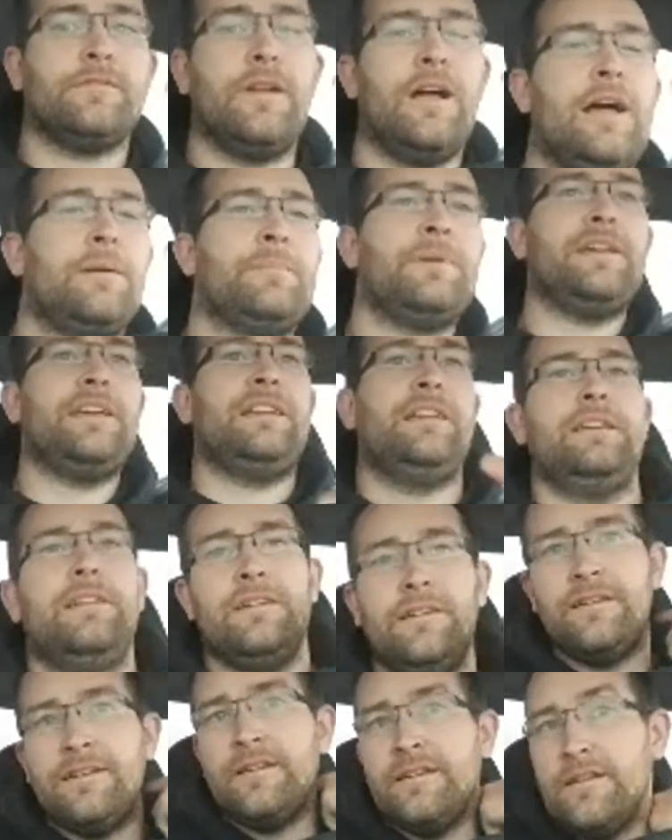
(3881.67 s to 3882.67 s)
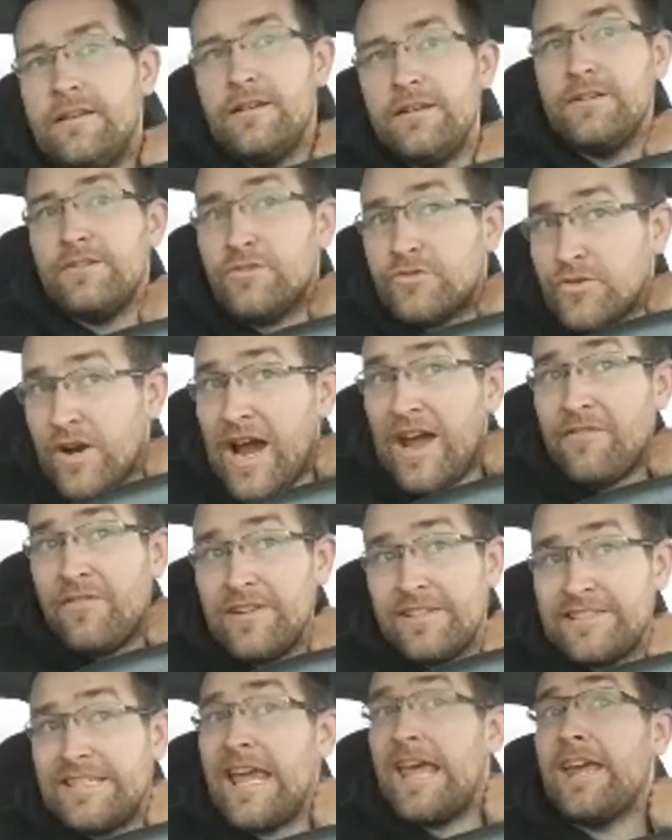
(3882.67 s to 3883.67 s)
I mean,
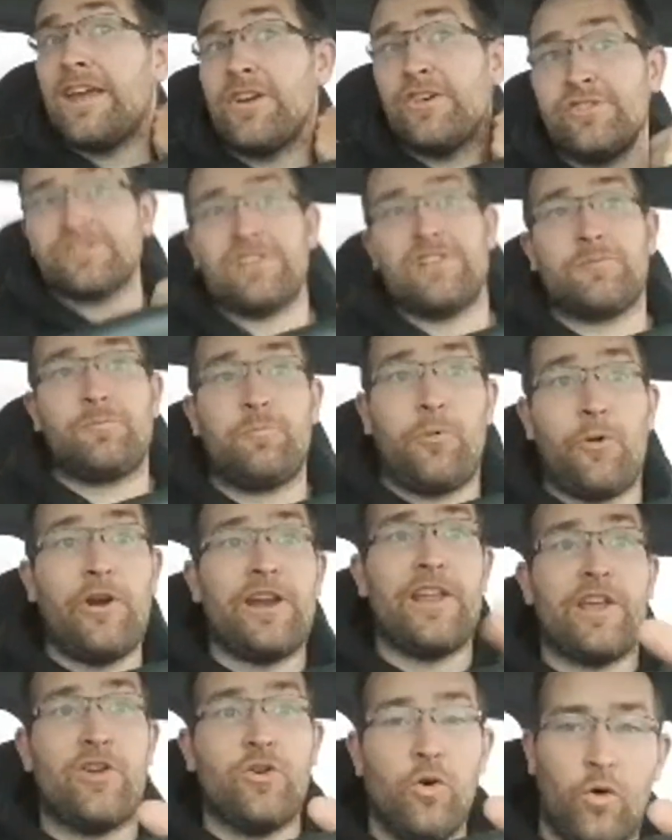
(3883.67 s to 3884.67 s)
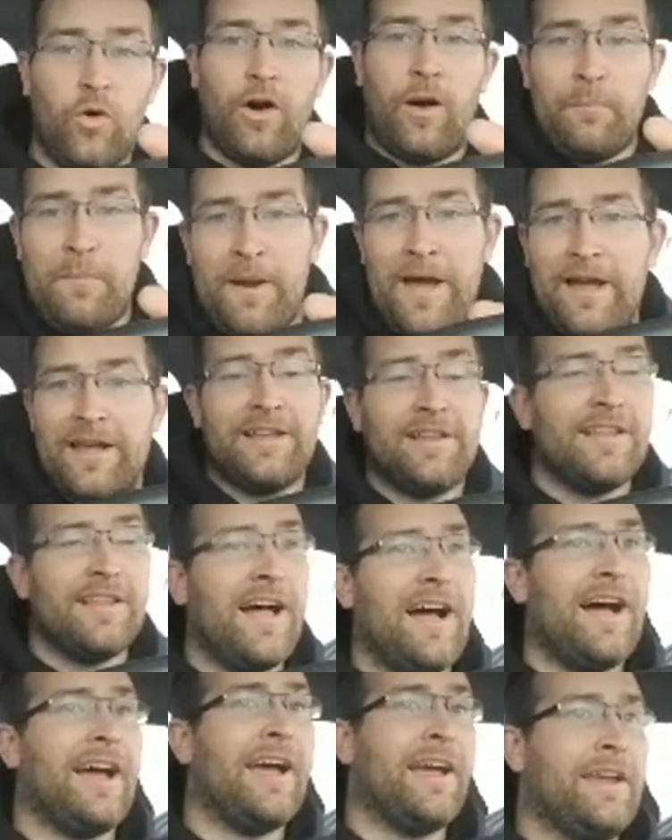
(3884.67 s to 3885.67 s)
driving tankers is pretty cool, I'm not gonna
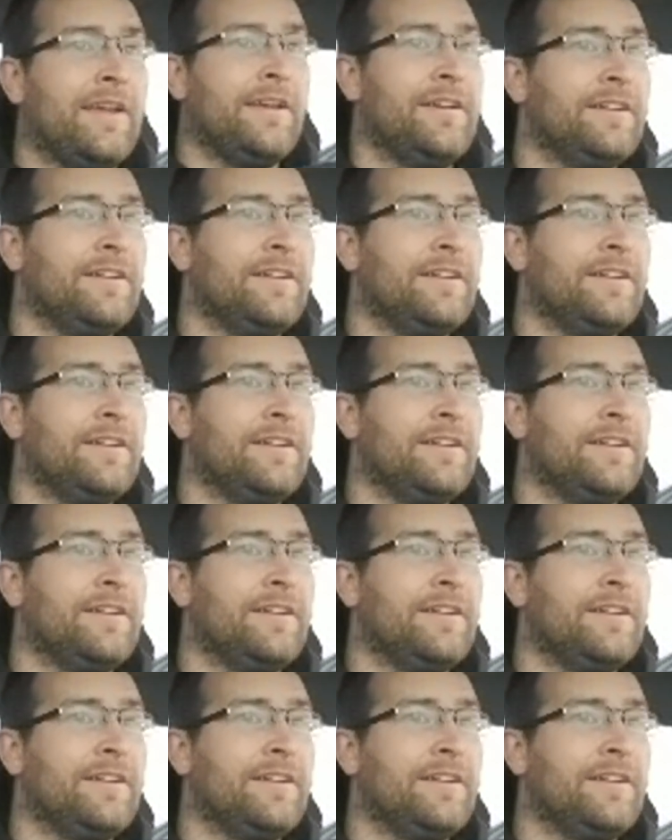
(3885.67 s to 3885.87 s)
lie.